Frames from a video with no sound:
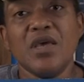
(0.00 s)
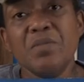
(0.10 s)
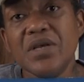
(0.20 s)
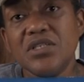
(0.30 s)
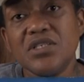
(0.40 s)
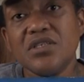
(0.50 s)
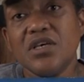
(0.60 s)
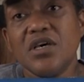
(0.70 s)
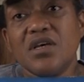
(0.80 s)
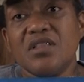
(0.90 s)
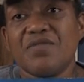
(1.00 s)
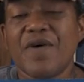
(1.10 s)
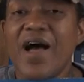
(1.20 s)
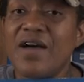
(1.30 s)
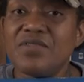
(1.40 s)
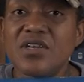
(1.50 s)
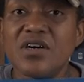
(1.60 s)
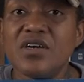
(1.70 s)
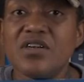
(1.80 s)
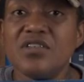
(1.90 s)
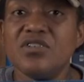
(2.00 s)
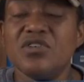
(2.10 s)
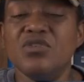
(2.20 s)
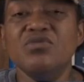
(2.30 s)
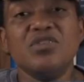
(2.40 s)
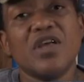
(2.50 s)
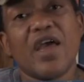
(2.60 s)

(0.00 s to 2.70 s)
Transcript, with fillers: Hemmets, the 5 tons, the 2.5